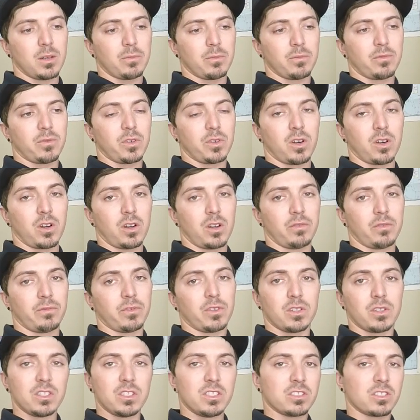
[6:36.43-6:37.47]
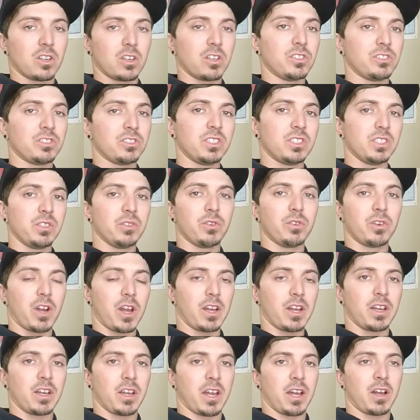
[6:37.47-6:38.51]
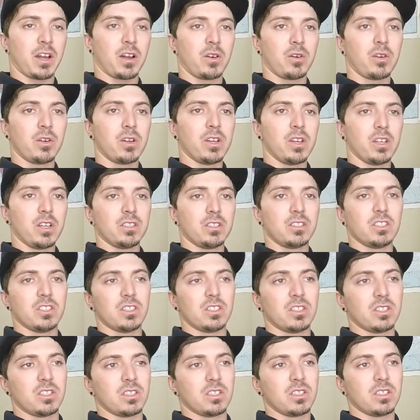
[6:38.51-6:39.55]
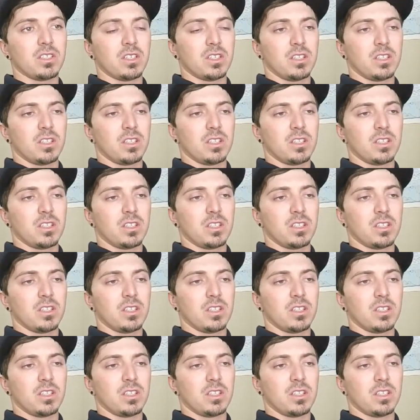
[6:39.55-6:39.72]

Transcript: for at least RC right now to